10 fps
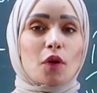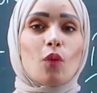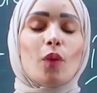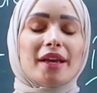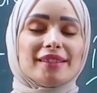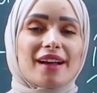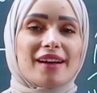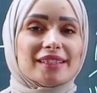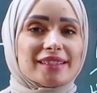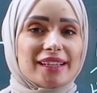Wait
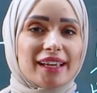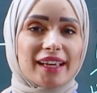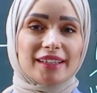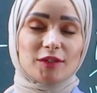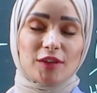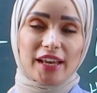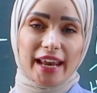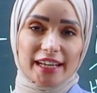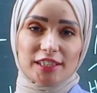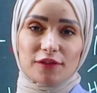us to the
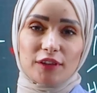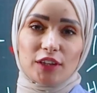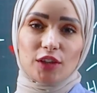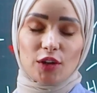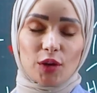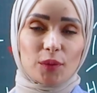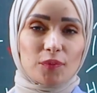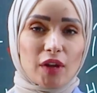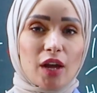next video